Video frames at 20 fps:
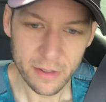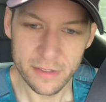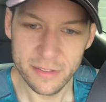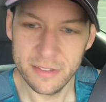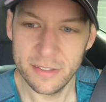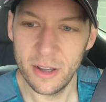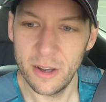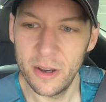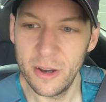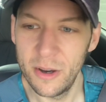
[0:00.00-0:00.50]

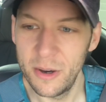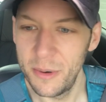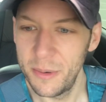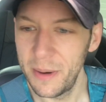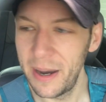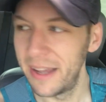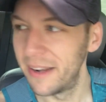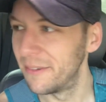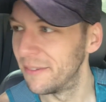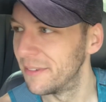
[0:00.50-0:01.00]

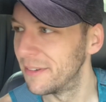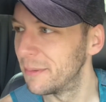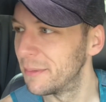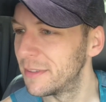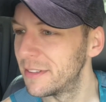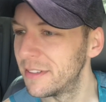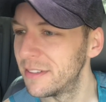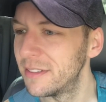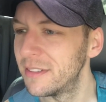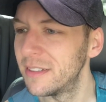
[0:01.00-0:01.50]
So I don't know
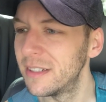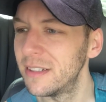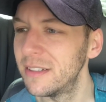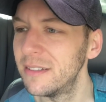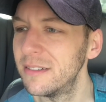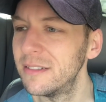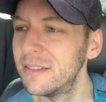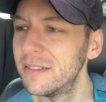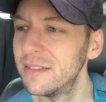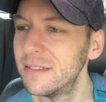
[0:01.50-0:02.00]
what to
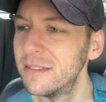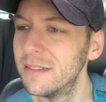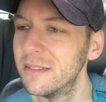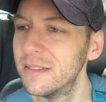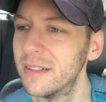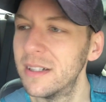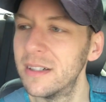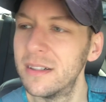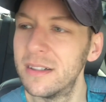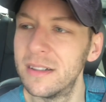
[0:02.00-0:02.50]

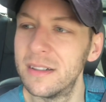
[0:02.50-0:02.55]
do.